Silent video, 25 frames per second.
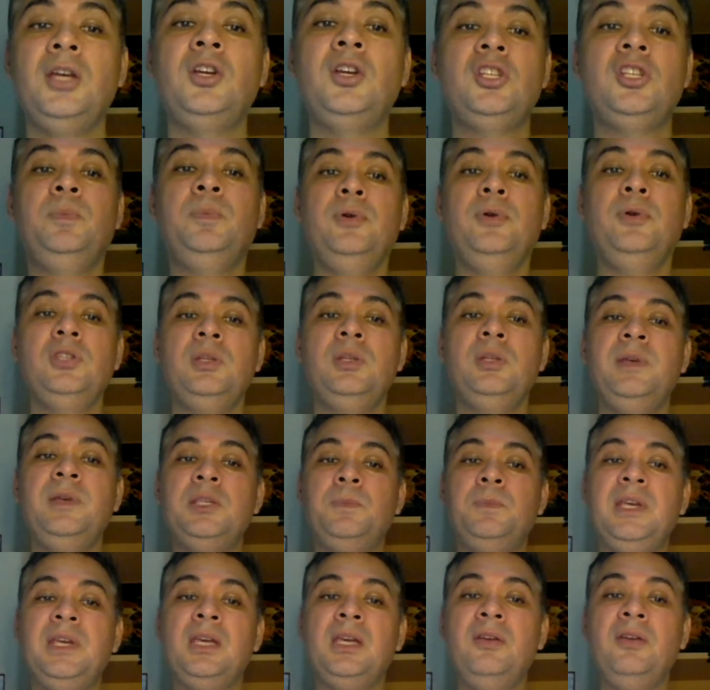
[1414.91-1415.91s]
You're supposed to be
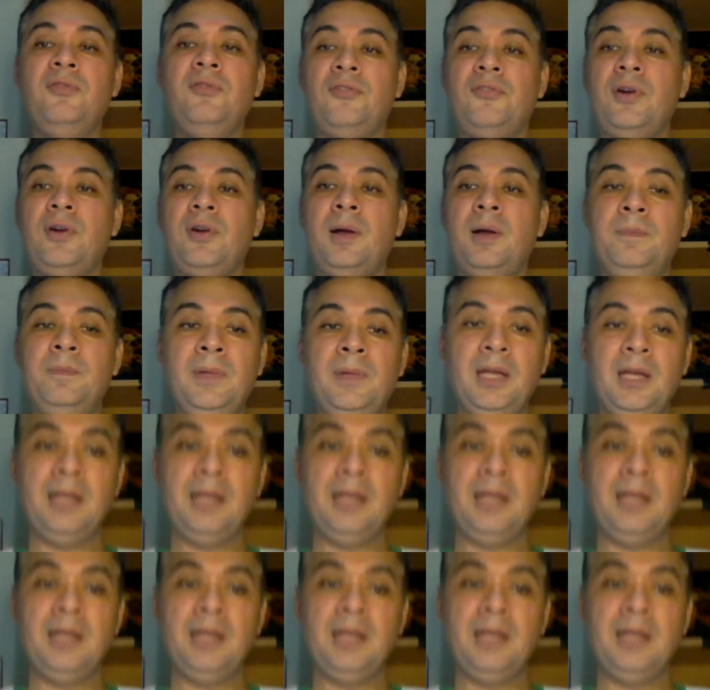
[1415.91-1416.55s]
speaking from